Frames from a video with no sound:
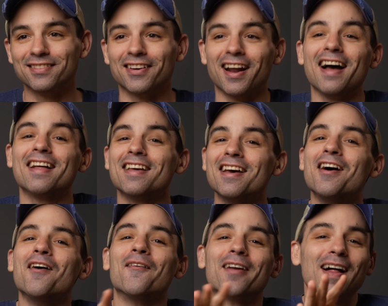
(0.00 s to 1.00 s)
What I
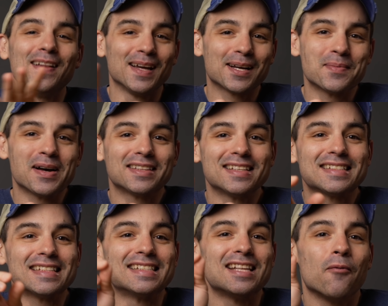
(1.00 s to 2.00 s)
what I like about this
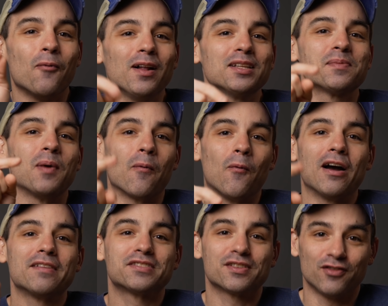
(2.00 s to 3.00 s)
is that while it's my
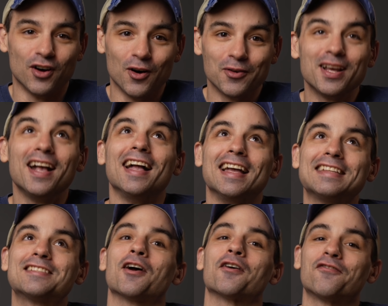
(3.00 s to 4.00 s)
wife's phone,
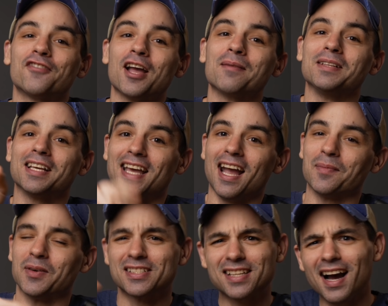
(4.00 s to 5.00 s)
it's our family
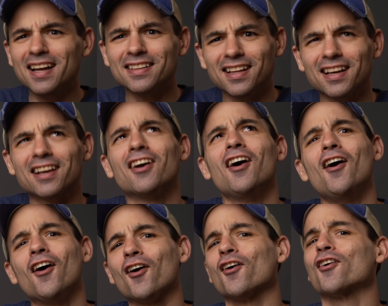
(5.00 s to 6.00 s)
camera. It's kind of like
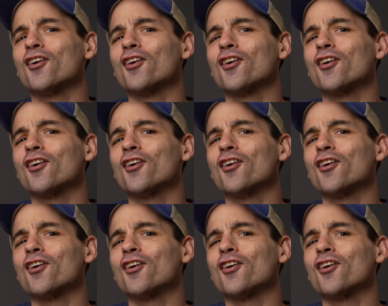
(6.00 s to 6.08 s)
her